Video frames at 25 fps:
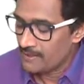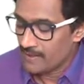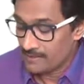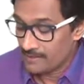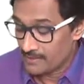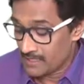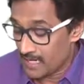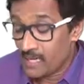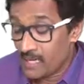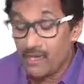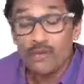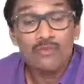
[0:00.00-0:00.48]

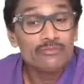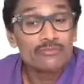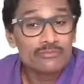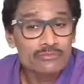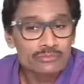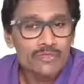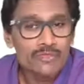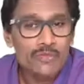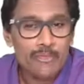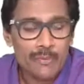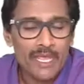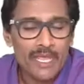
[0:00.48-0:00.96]
Now,
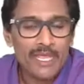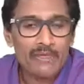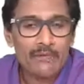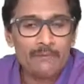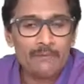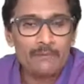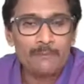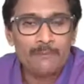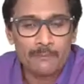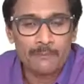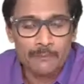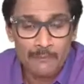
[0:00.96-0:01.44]
to make
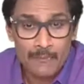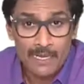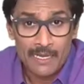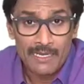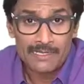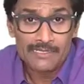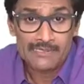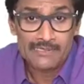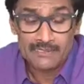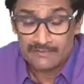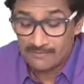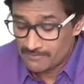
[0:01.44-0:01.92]

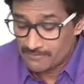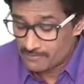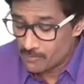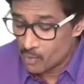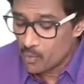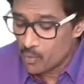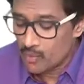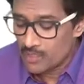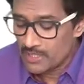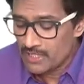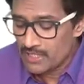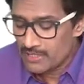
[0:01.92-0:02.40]
myself
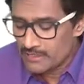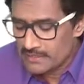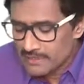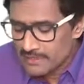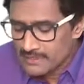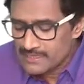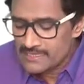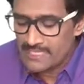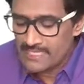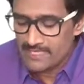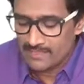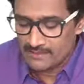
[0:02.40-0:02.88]
more clear,
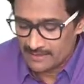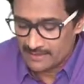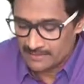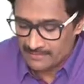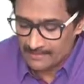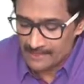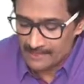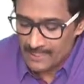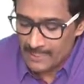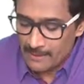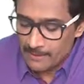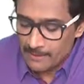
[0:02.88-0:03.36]
let's take an
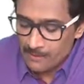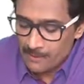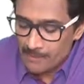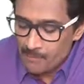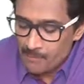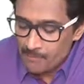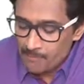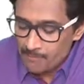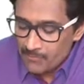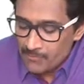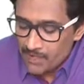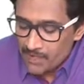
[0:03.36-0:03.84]
example.
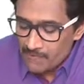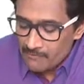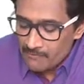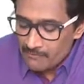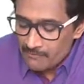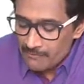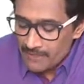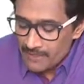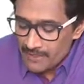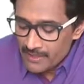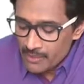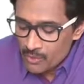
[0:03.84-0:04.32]

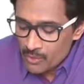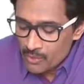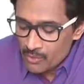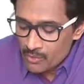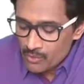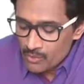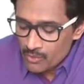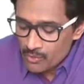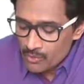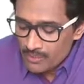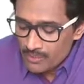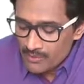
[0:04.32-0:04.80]
We
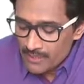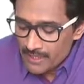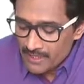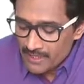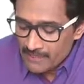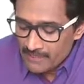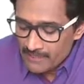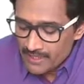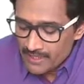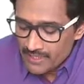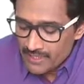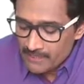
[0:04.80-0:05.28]
know
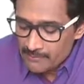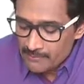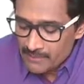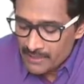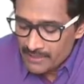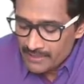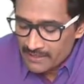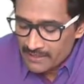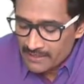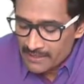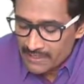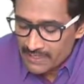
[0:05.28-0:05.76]
that d
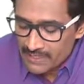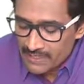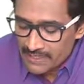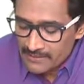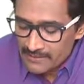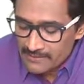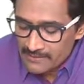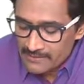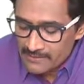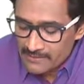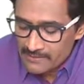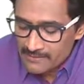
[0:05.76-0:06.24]
by
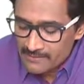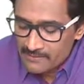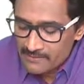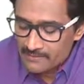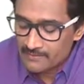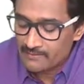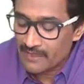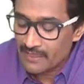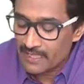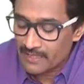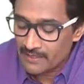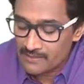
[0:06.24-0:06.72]
dx,
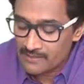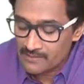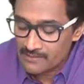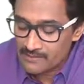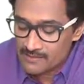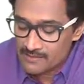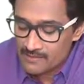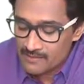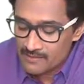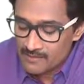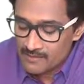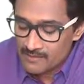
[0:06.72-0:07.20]
that
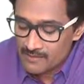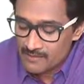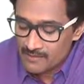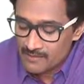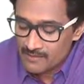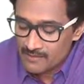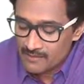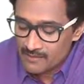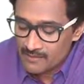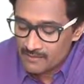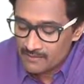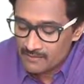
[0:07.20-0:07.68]
is
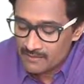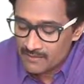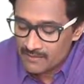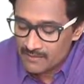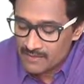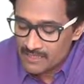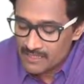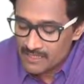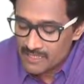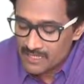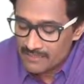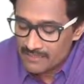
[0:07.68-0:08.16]
the
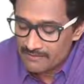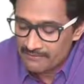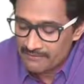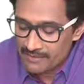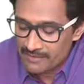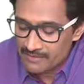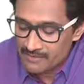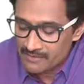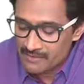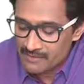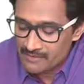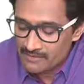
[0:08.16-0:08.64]

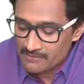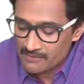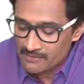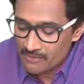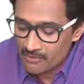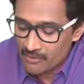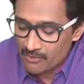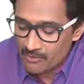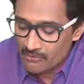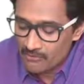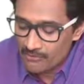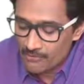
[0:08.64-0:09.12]
derivative
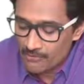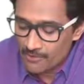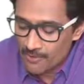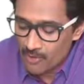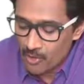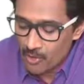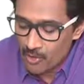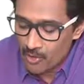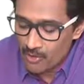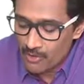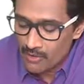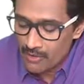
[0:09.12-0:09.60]
of
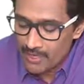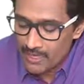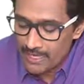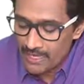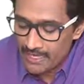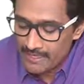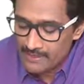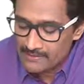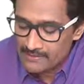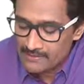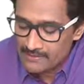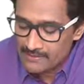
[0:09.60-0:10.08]
log
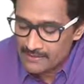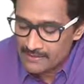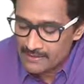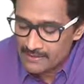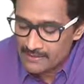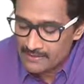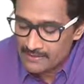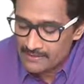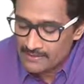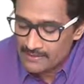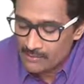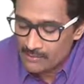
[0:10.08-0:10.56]
x,
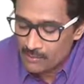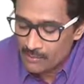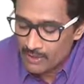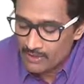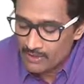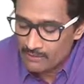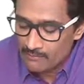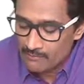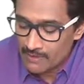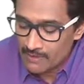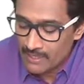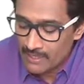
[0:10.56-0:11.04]
is
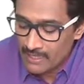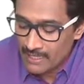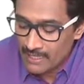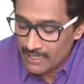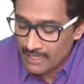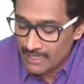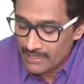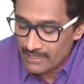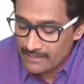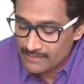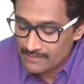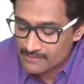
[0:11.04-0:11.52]
1 by
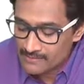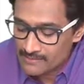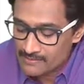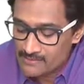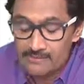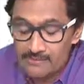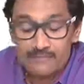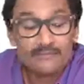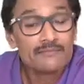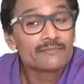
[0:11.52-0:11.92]
x.